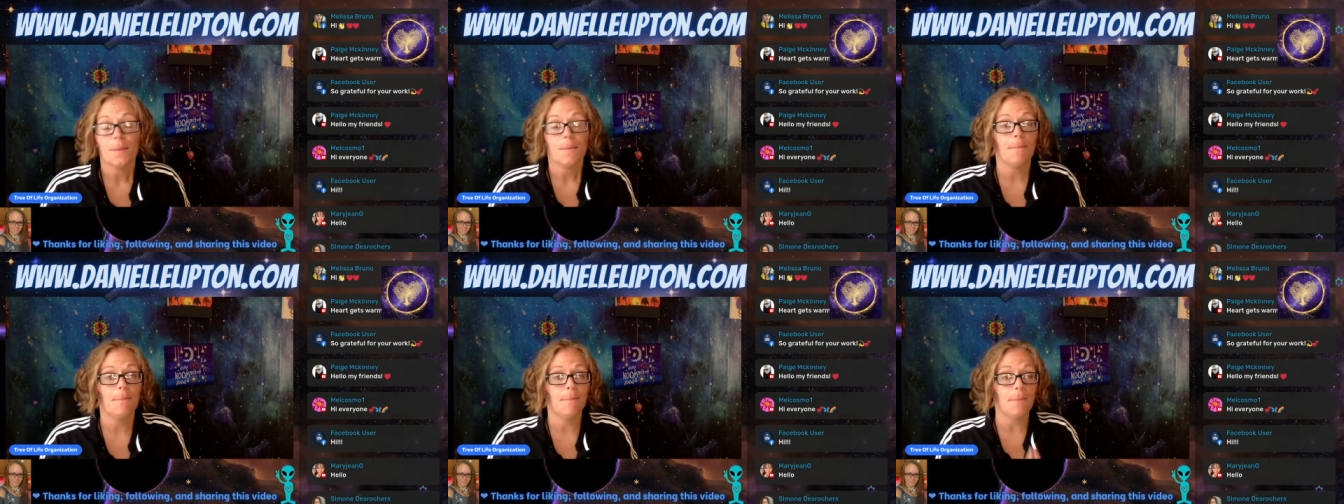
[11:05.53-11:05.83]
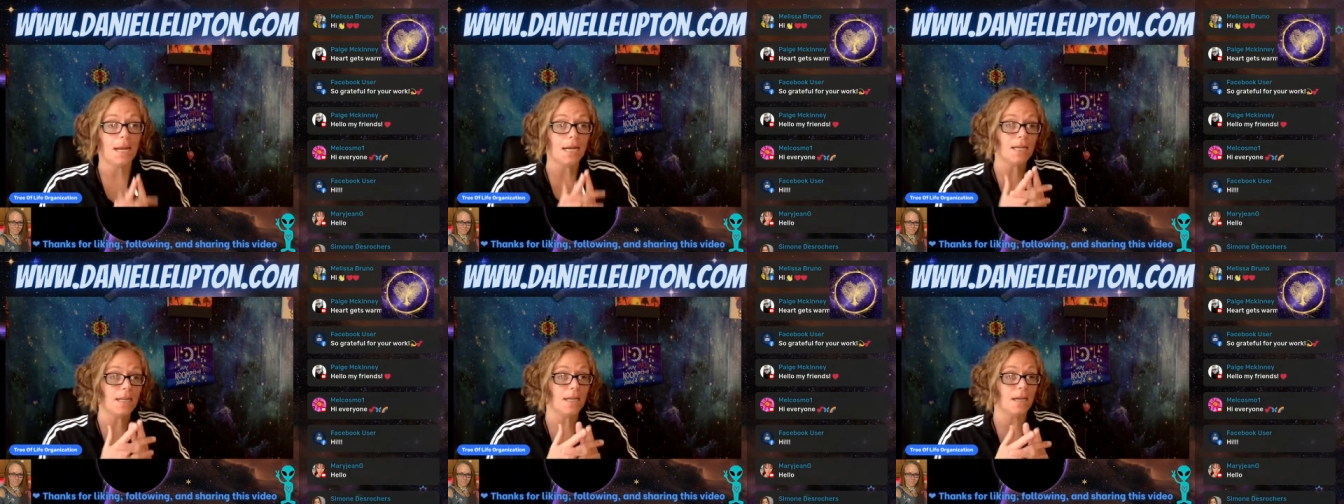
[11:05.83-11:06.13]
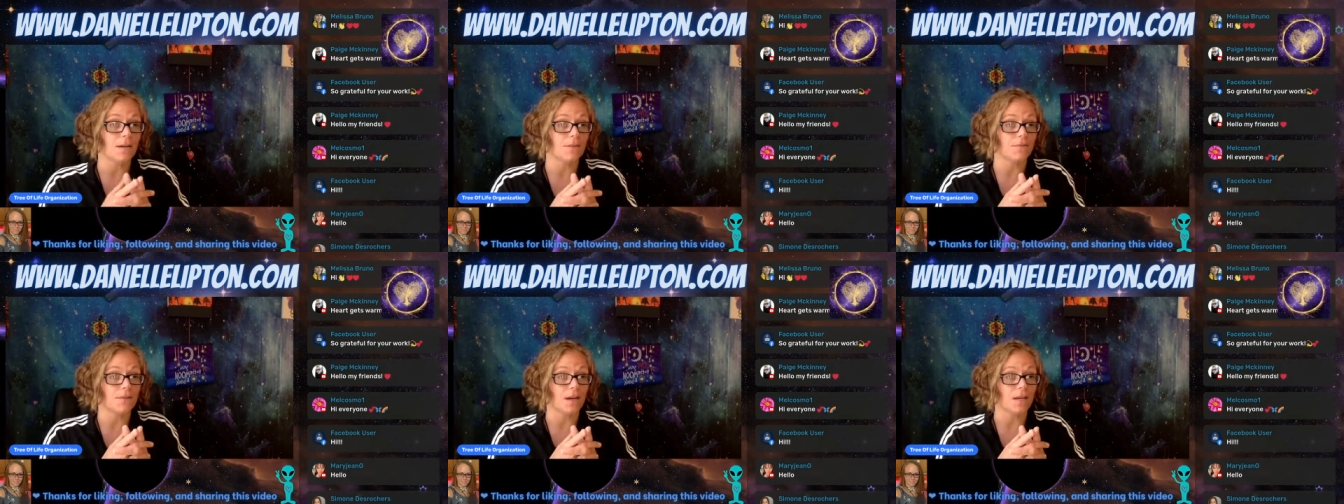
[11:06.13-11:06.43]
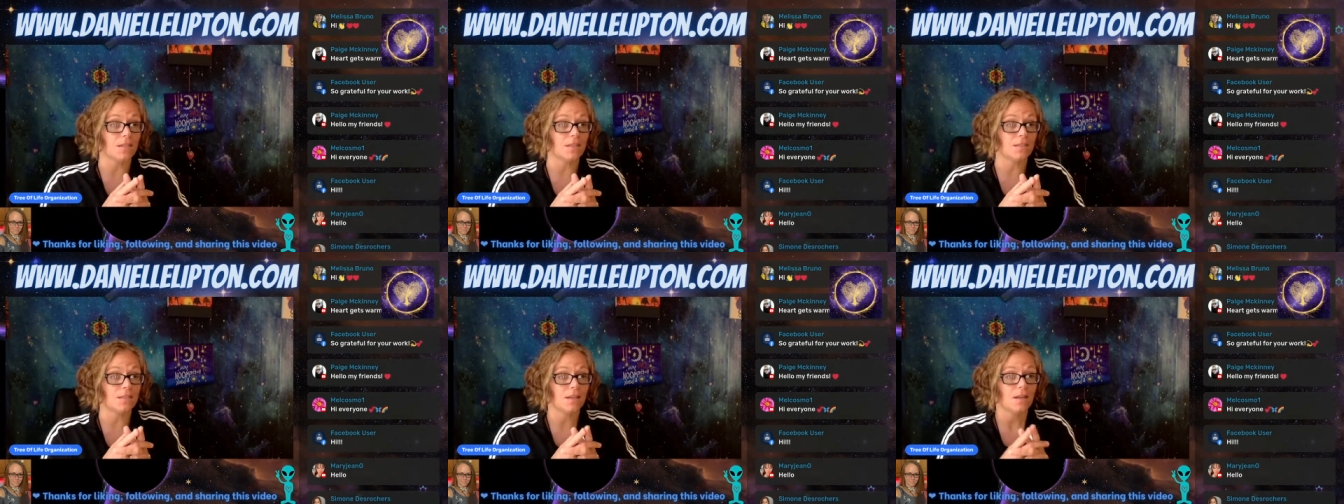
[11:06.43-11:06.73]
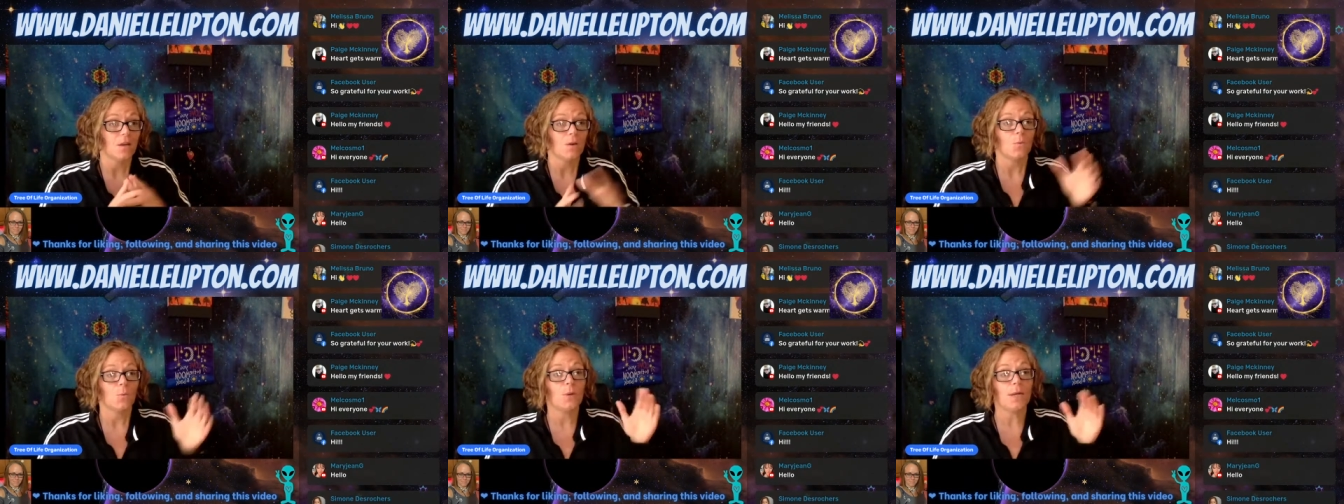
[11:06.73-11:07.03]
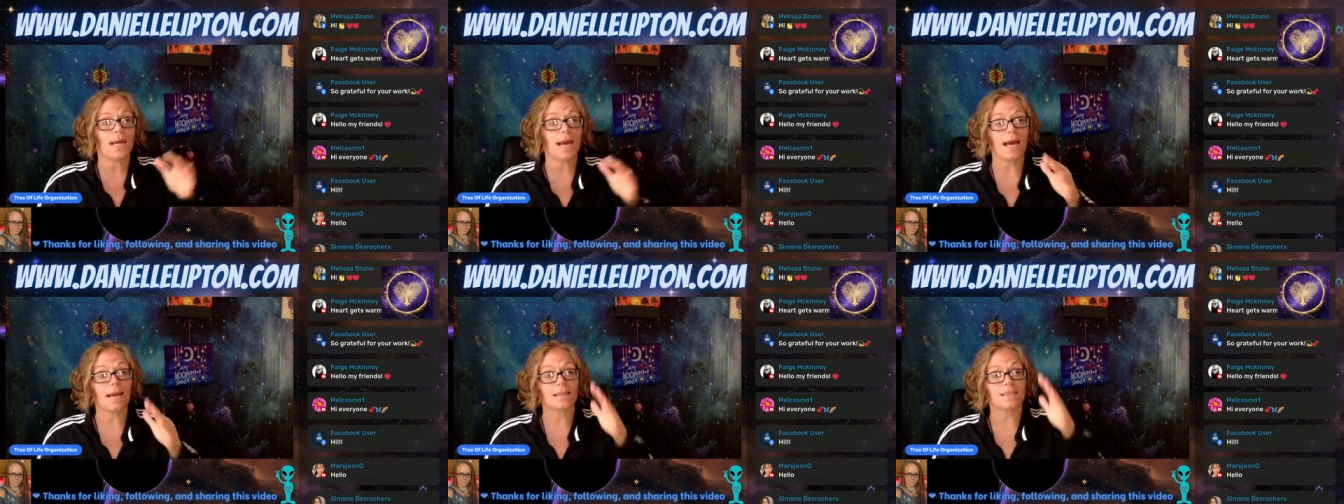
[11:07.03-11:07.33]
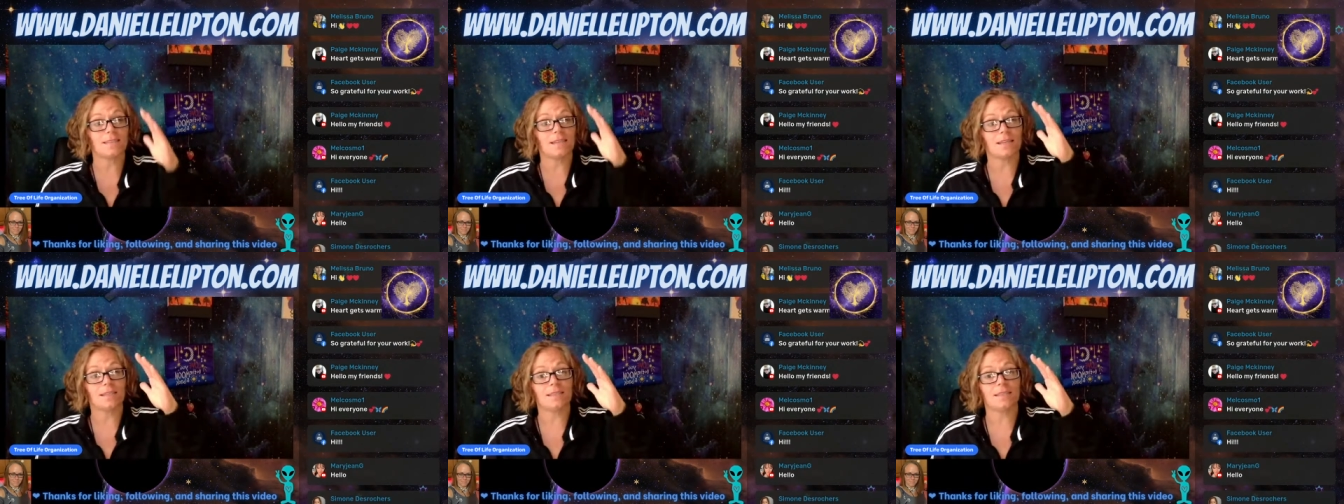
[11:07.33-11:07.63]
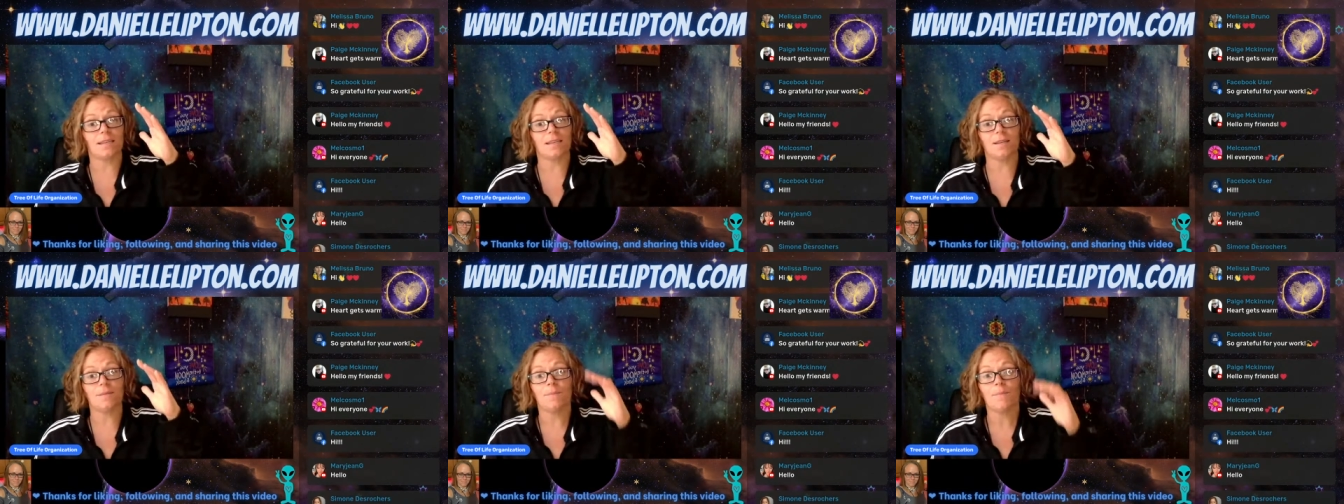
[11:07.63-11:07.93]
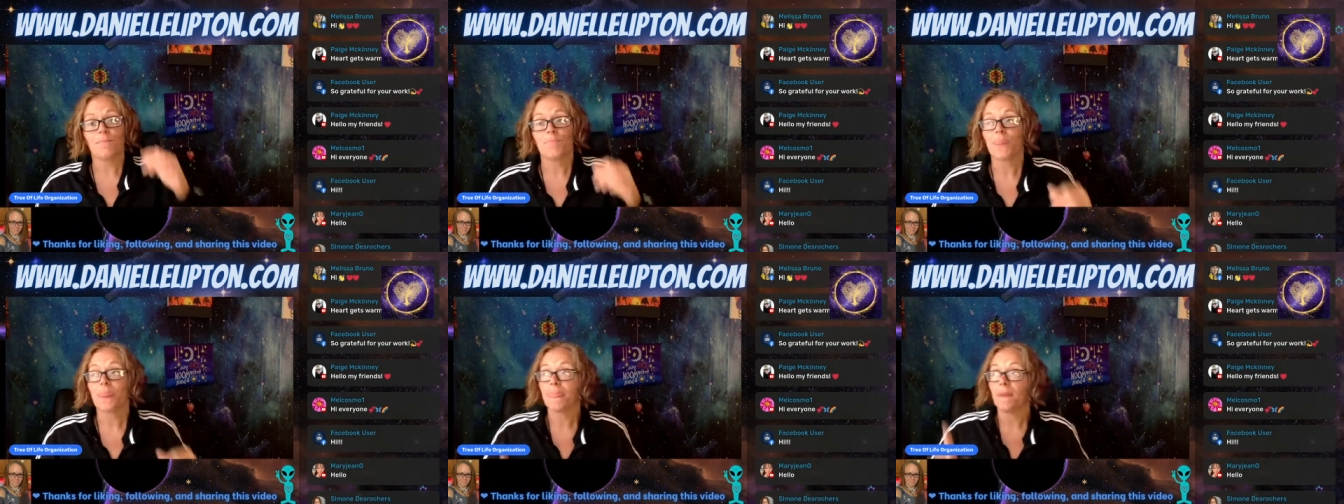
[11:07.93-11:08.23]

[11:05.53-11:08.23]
Many of us, we access it